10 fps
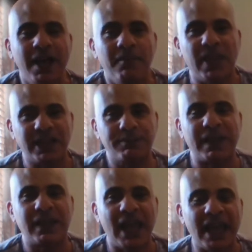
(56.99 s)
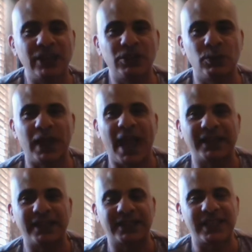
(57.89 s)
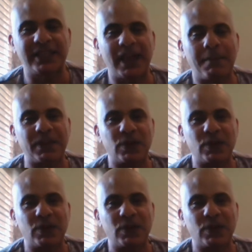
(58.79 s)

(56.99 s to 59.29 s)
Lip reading: that's been cancelled at the CW.